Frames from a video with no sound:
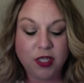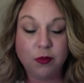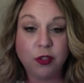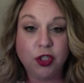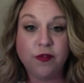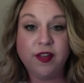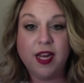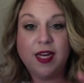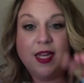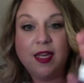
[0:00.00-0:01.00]
and
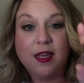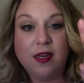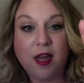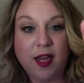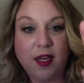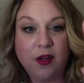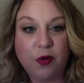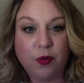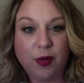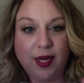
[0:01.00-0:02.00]
Rejuvenating Night
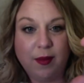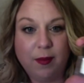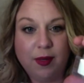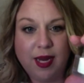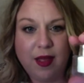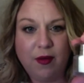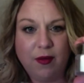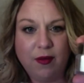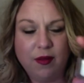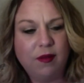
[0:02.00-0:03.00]
Cream.
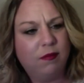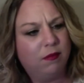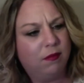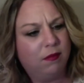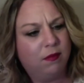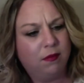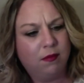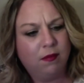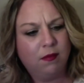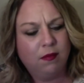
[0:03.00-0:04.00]
Now,
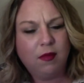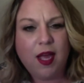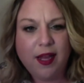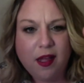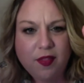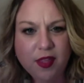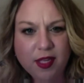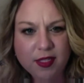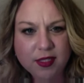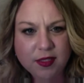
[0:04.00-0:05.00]
I got
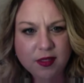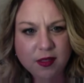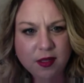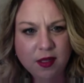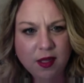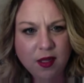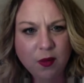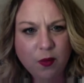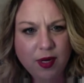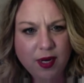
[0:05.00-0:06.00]
this
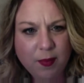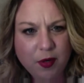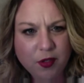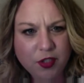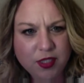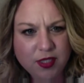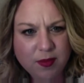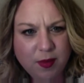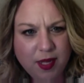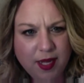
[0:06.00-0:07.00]
when I purchased
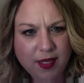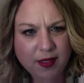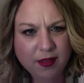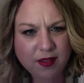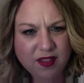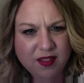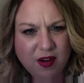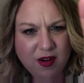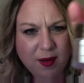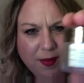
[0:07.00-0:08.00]
my,
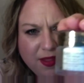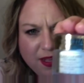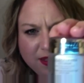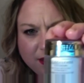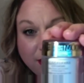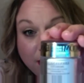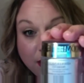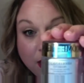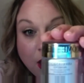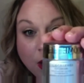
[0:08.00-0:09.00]
sorry about that
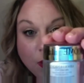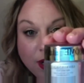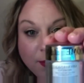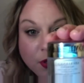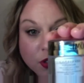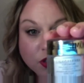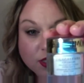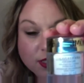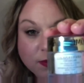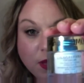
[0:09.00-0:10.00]
glare, when I
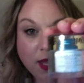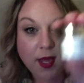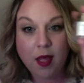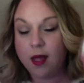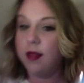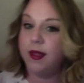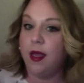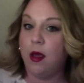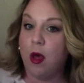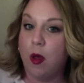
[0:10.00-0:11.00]
purchased my
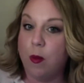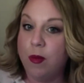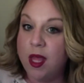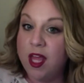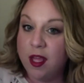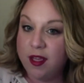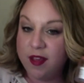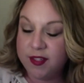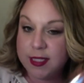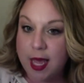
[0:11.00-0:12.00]
Lancome
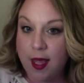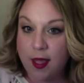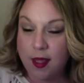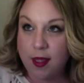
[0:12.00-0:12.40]
gift set